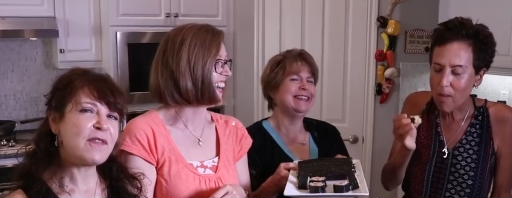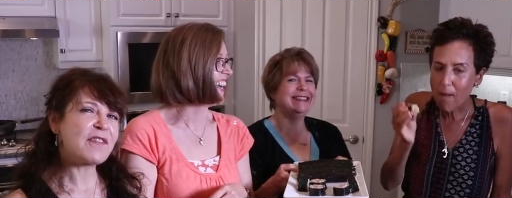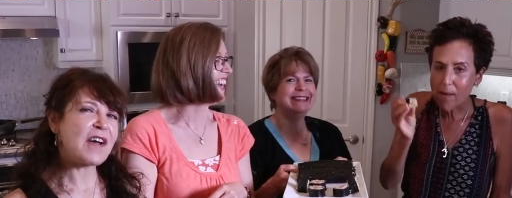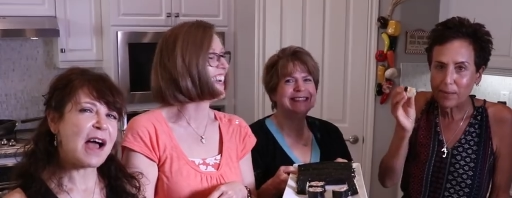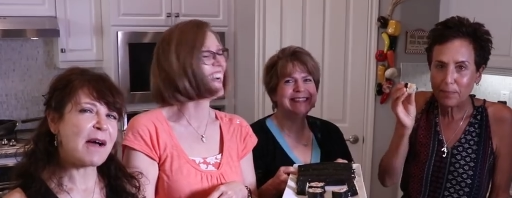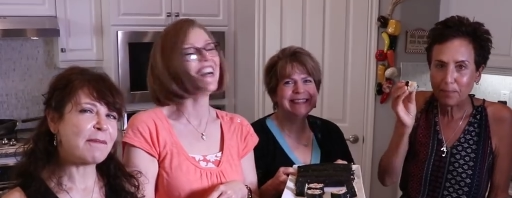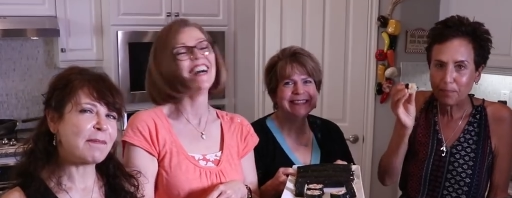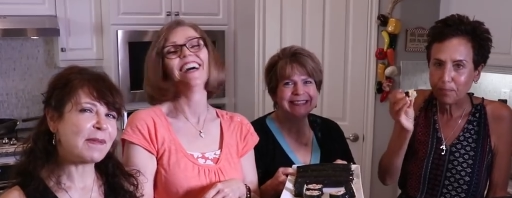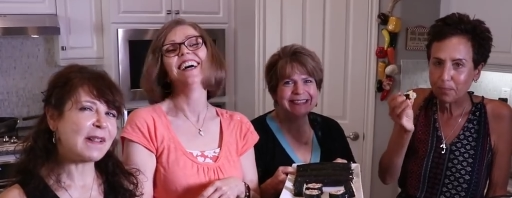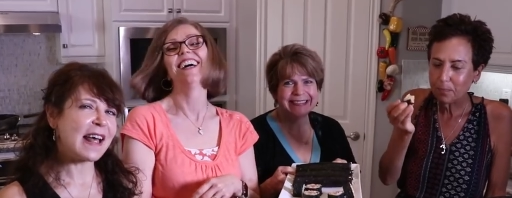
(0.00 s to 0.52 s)
Speaker 1: we've
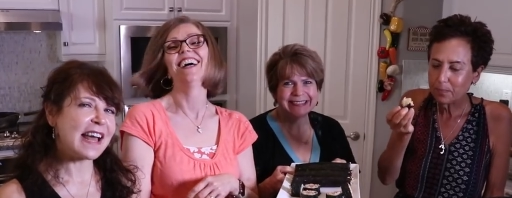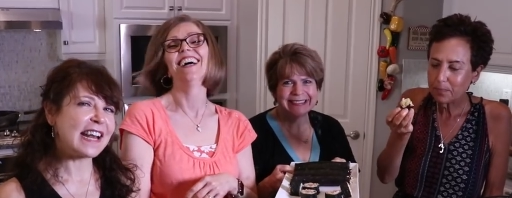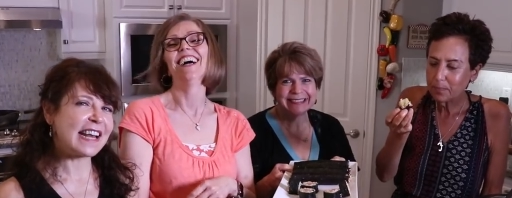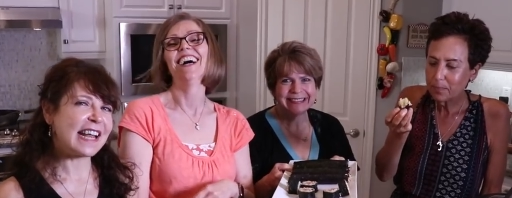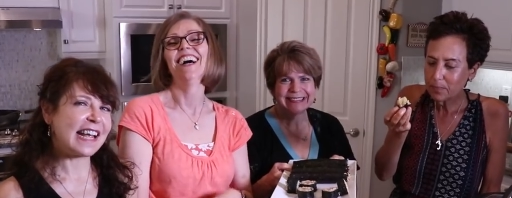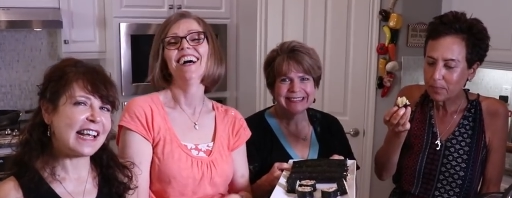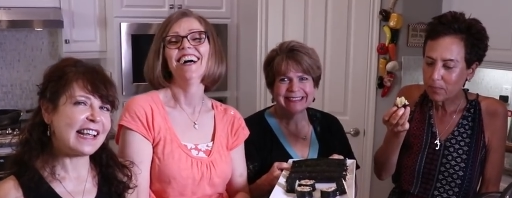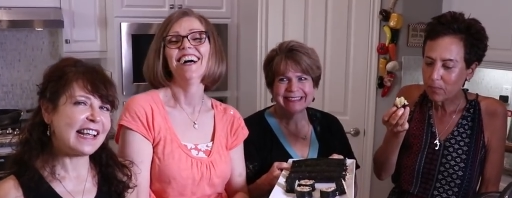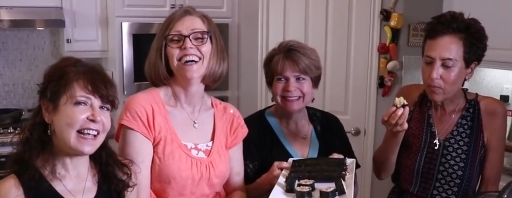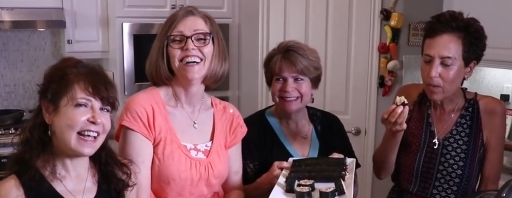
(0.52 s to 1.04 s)
got
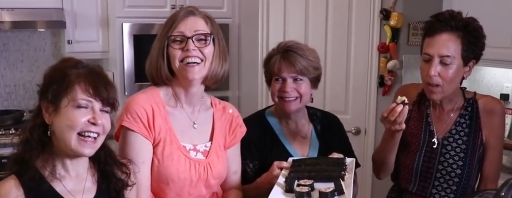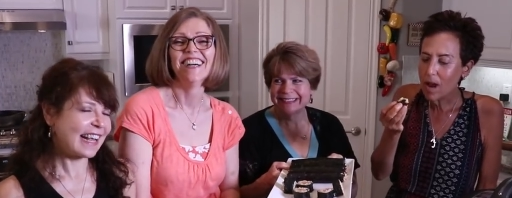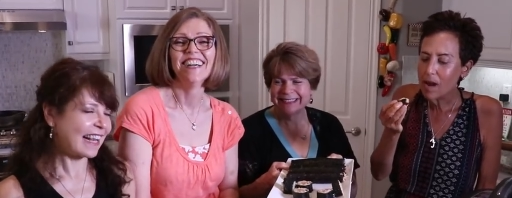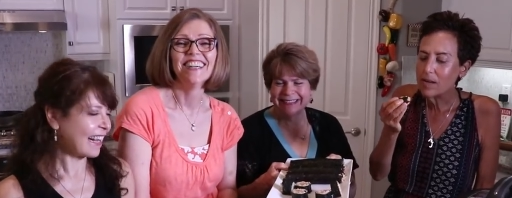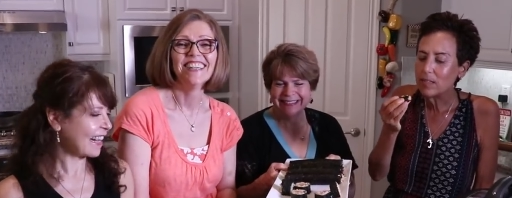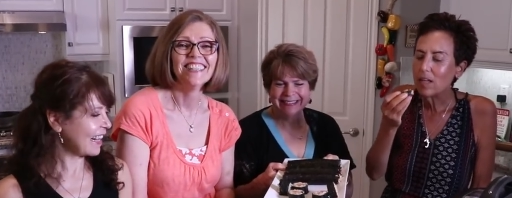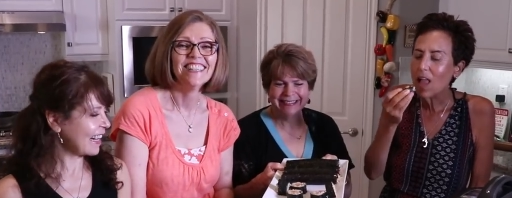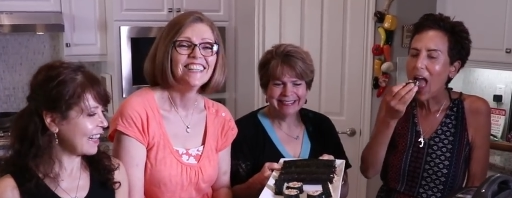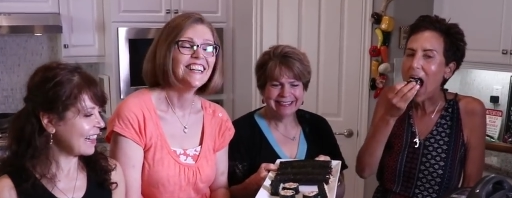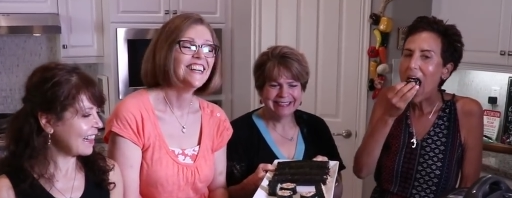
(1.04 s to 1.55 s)
plenty.
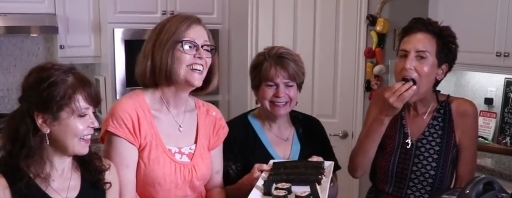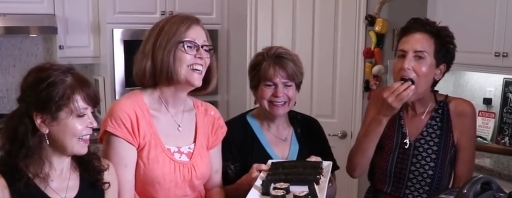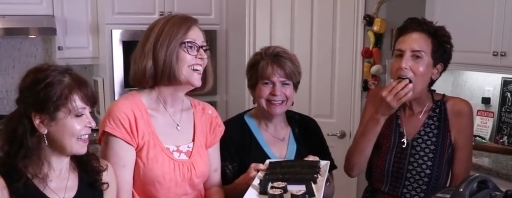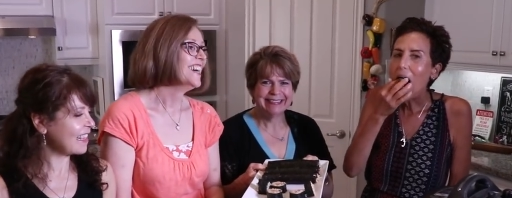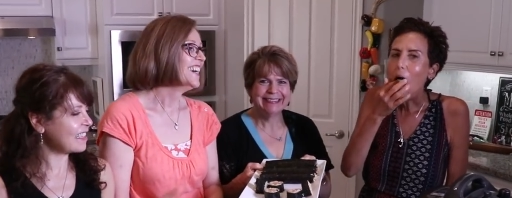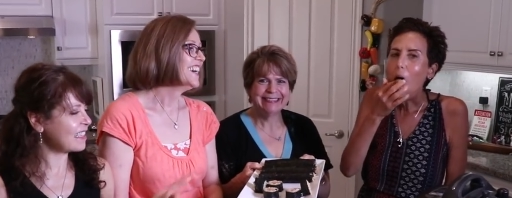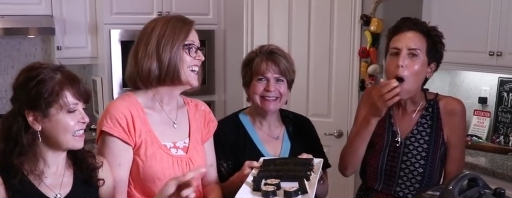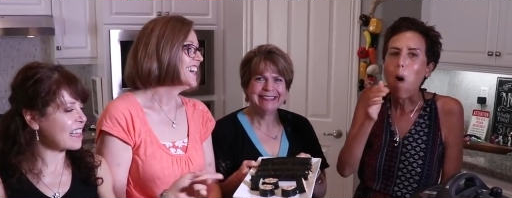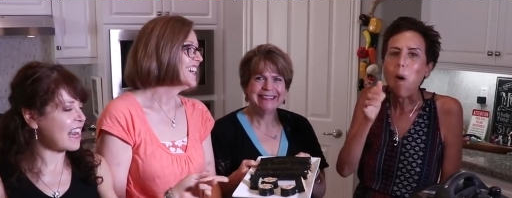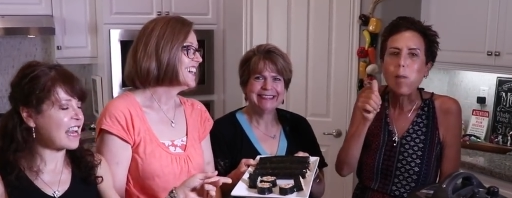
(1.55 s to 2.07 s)

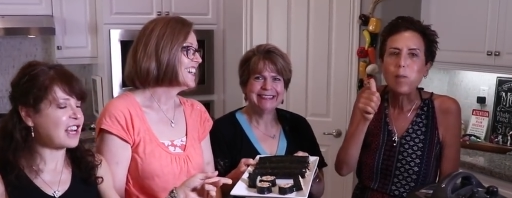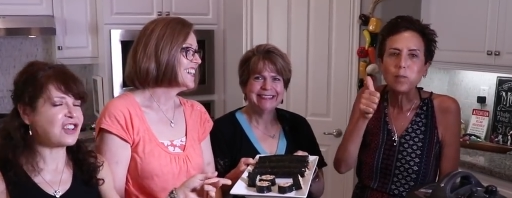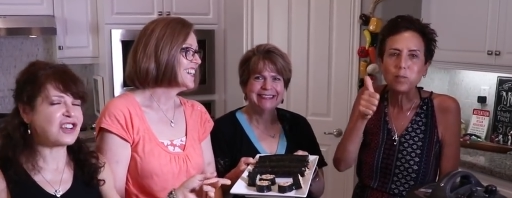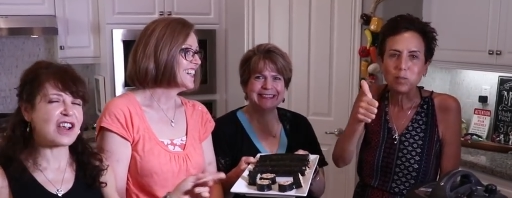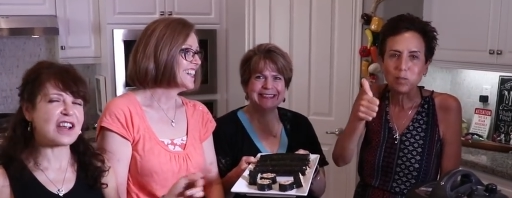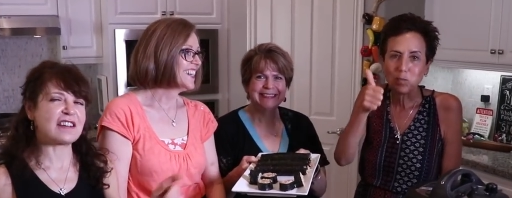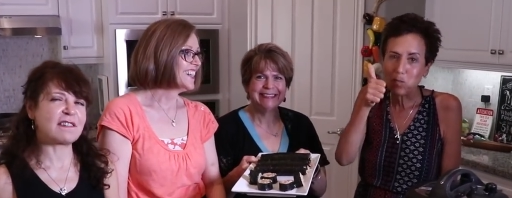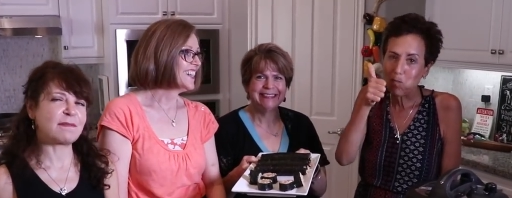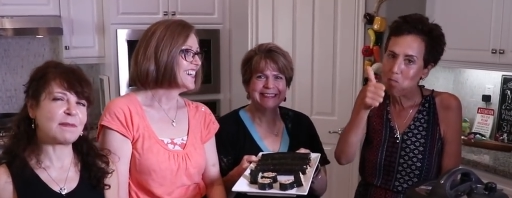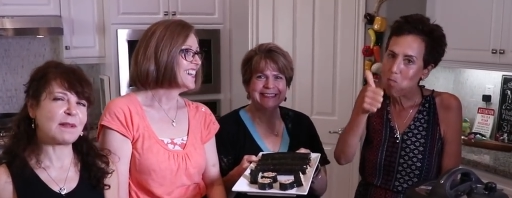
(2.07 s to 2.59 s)
This is A
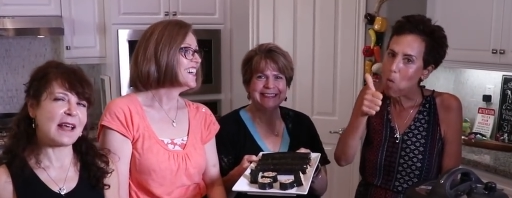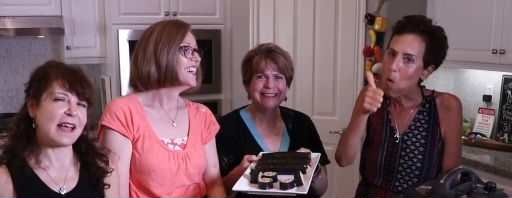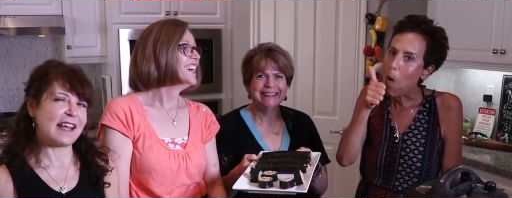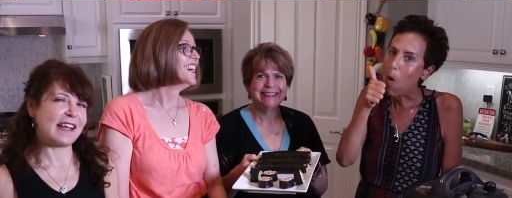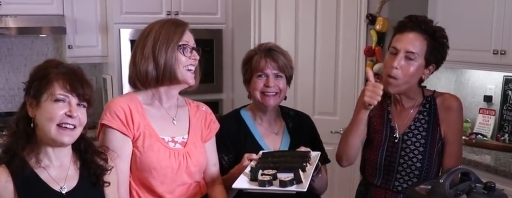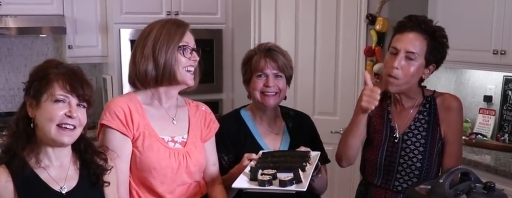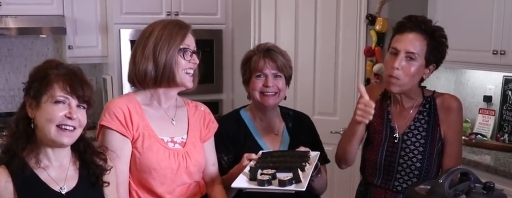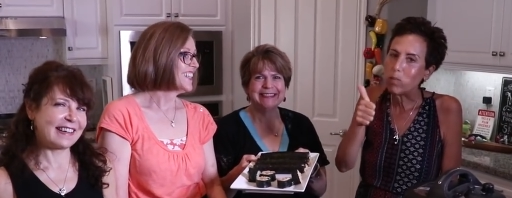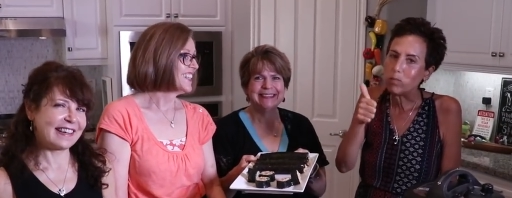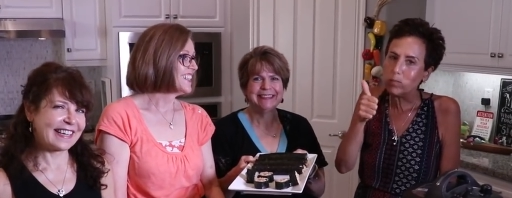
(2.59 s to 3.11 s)
J's
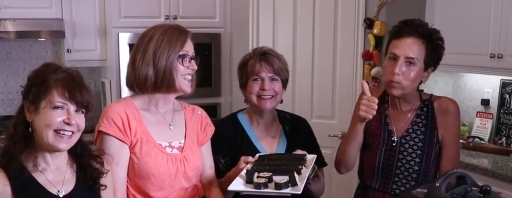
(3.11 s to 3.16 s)
plate.